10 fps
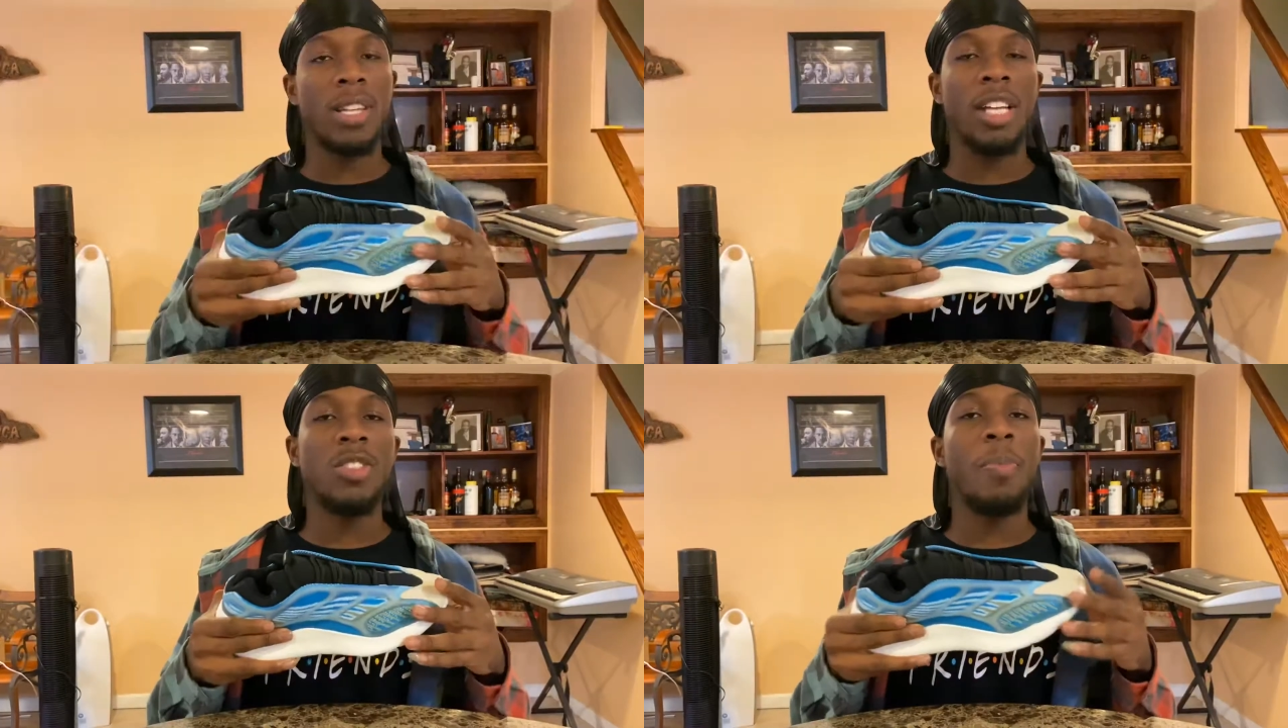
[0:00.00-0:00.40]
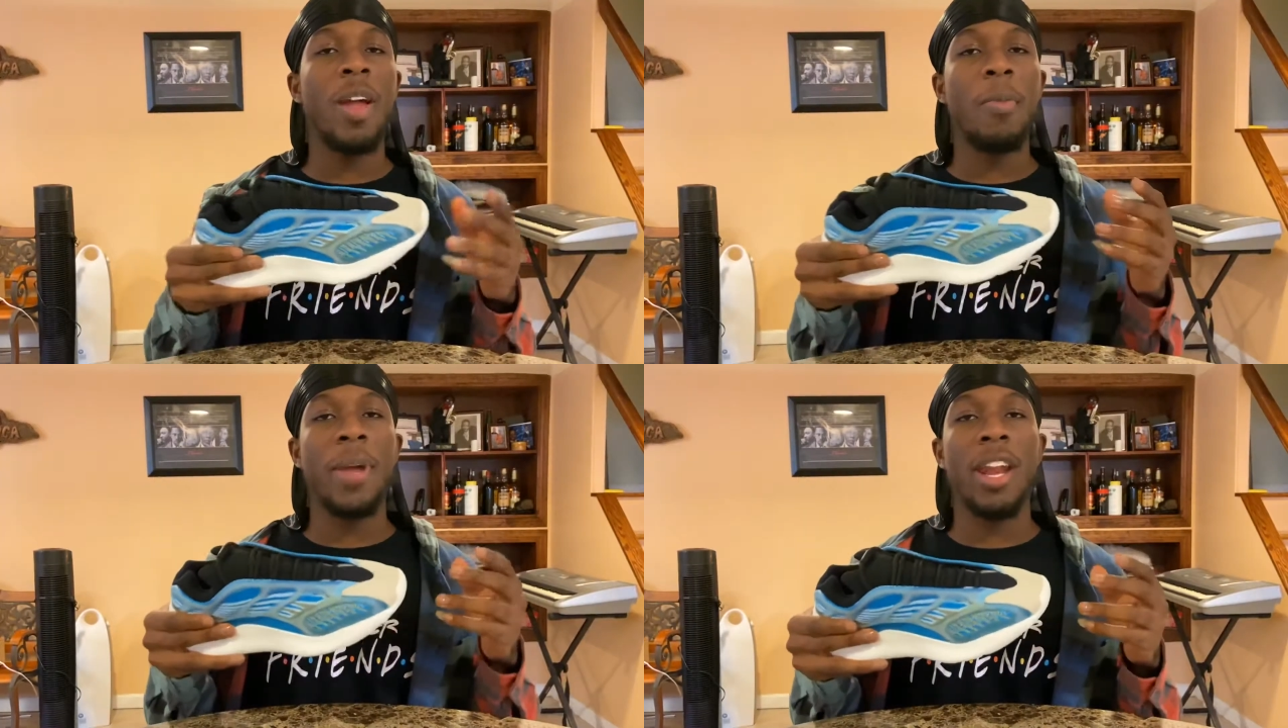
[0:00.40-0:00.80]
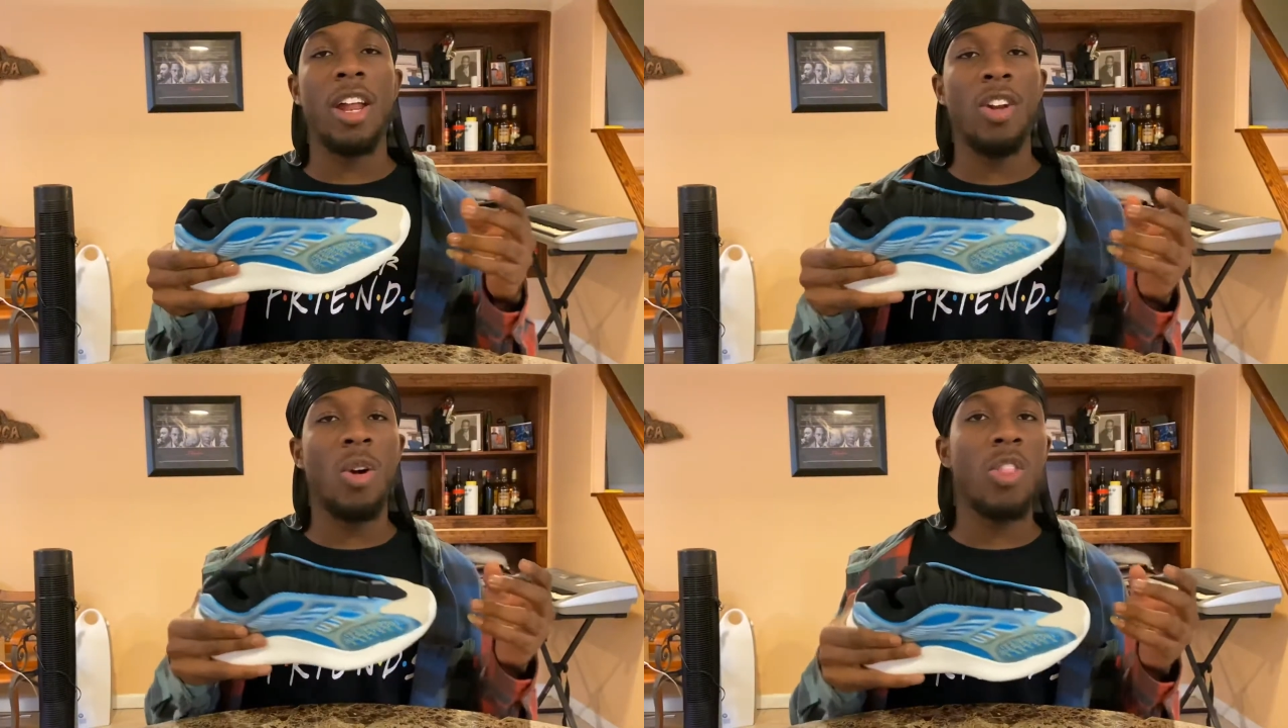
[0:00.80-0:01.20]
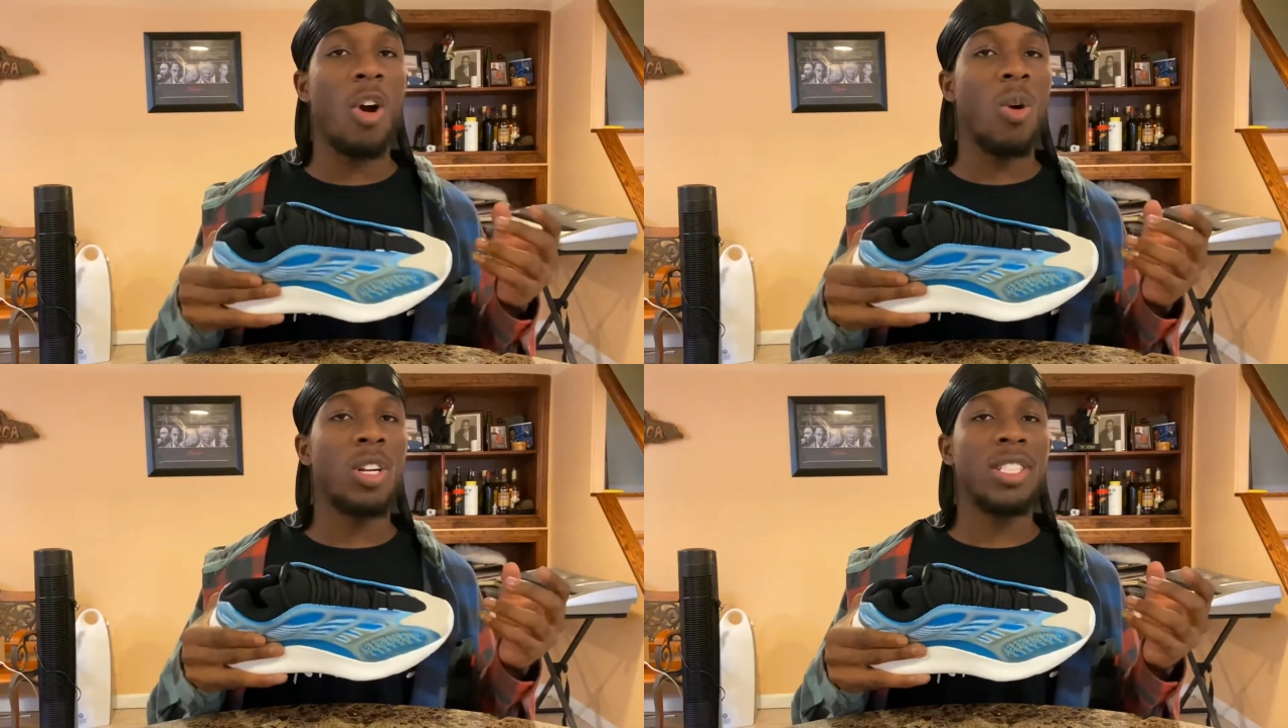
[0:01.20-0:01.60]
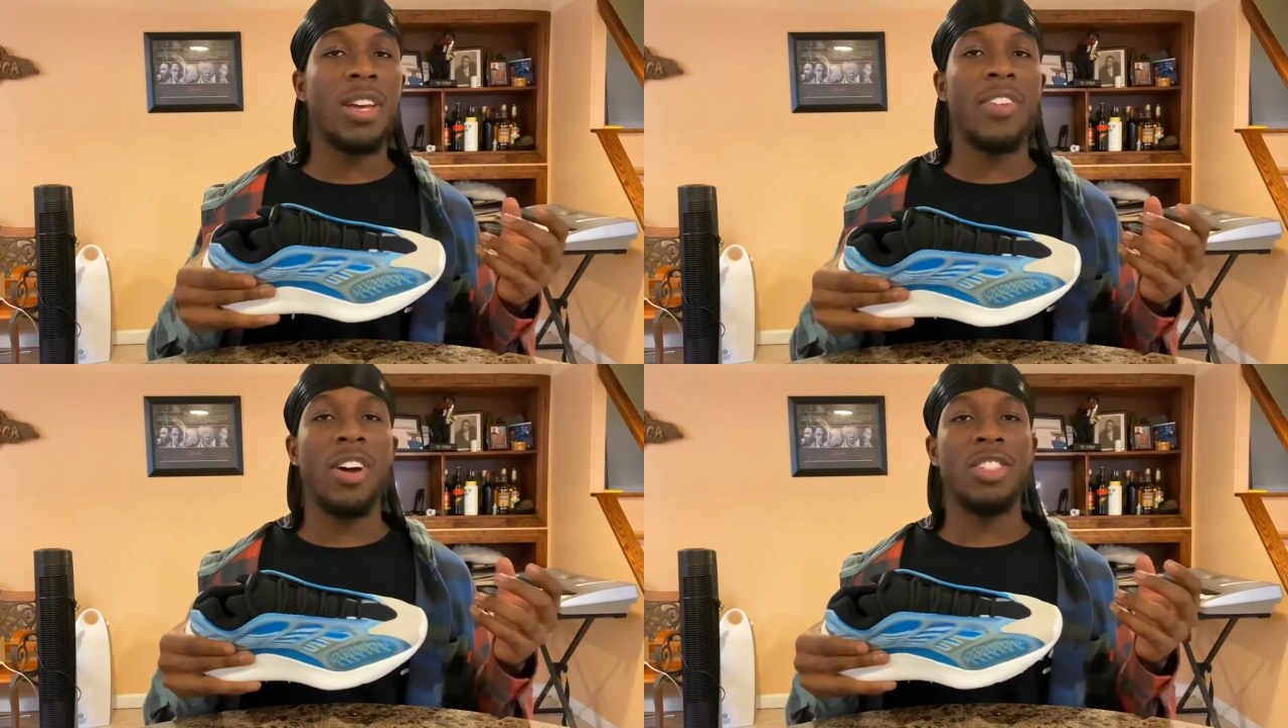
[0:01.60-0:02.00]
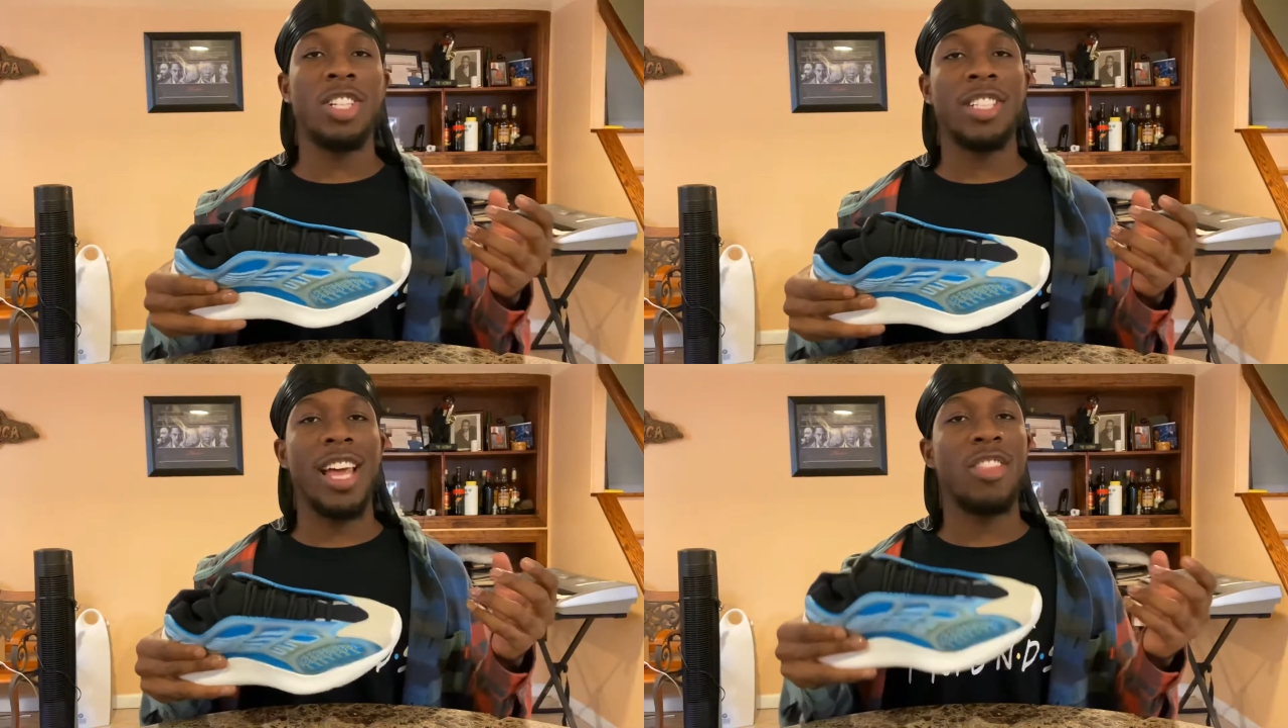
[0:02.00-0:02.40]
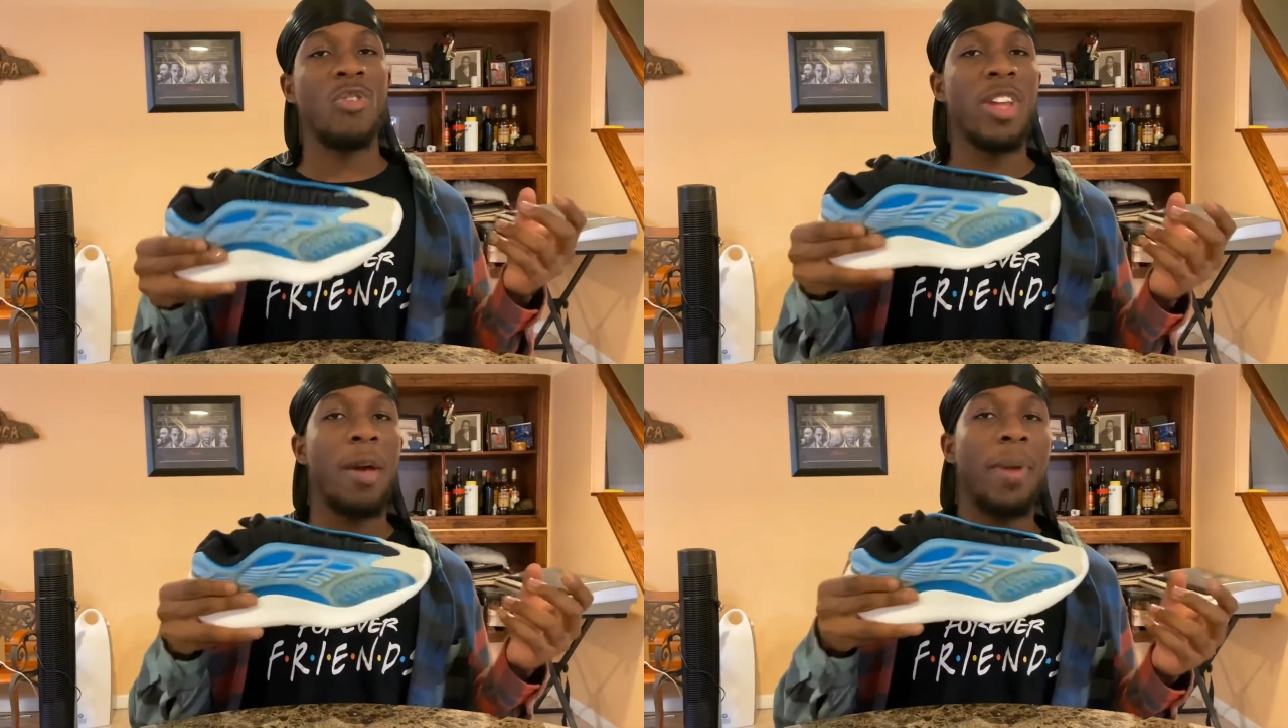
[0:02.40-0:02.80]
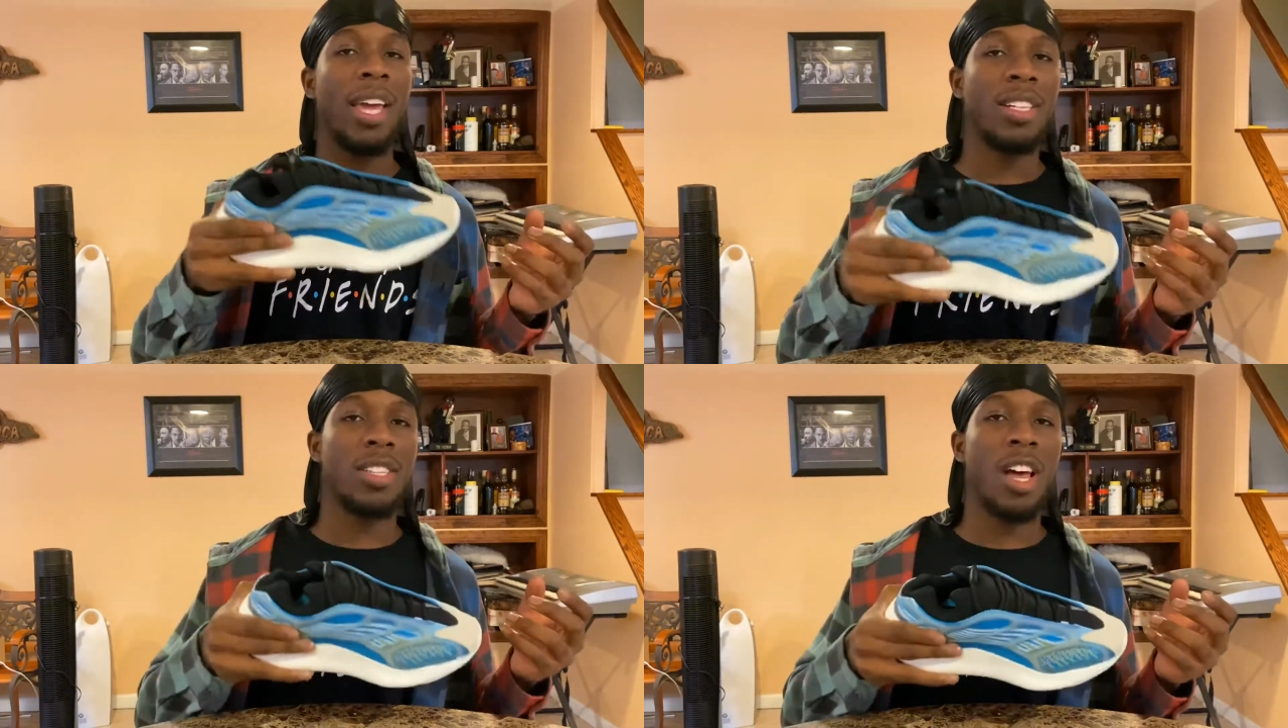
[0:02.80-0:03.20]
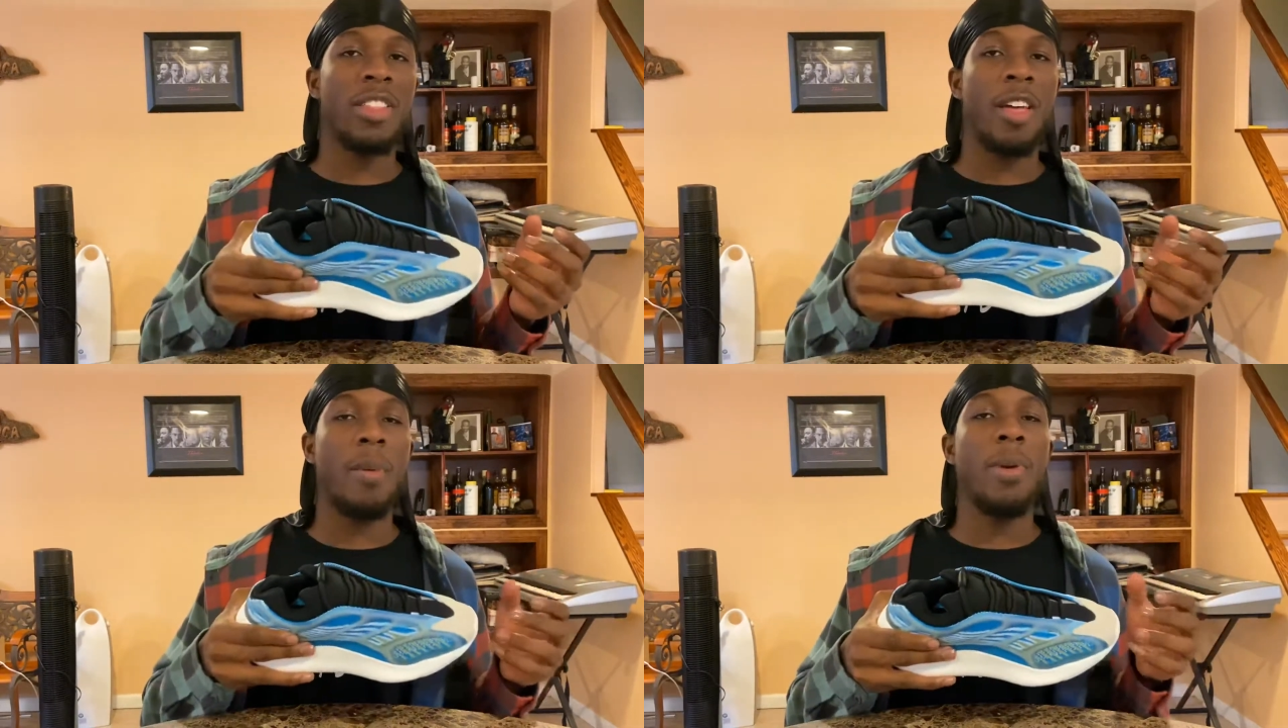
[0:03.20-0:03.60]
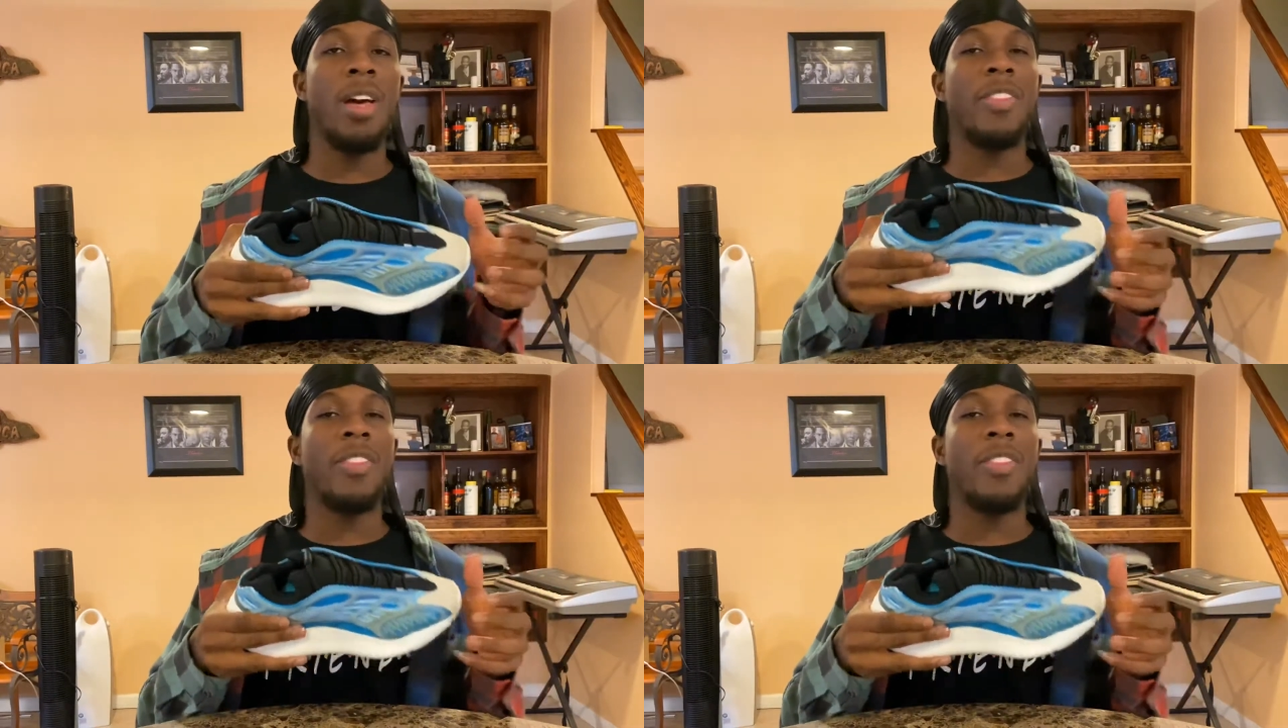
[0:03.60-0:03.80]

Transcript: you may or may not know, the older 700s had 3M hits on them